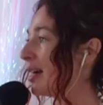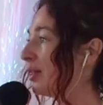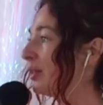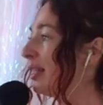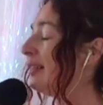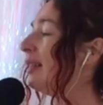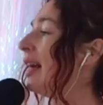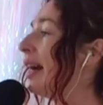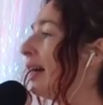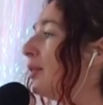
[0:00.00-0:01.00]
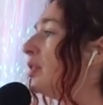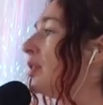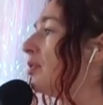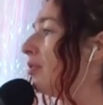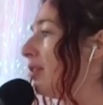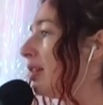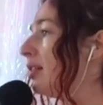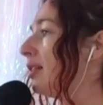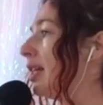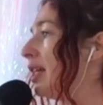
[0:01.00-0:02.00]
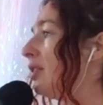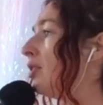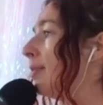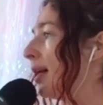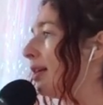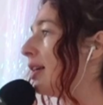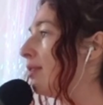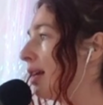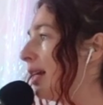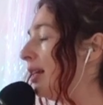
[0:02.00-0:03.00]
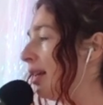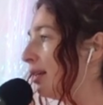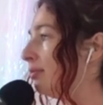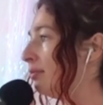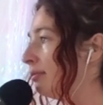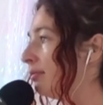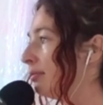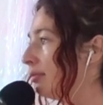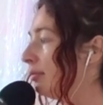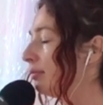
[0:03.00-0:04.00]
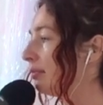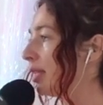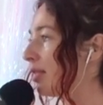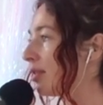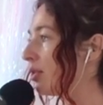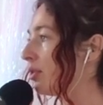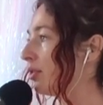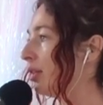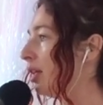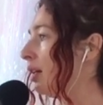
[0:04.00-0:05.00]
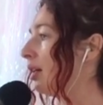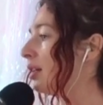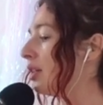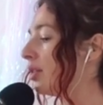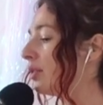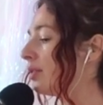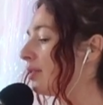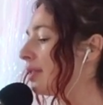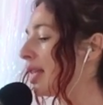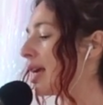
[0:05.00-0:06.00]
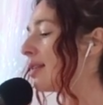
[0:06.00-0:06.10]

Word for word: out, how do you feel in your body right now? And so, you know, say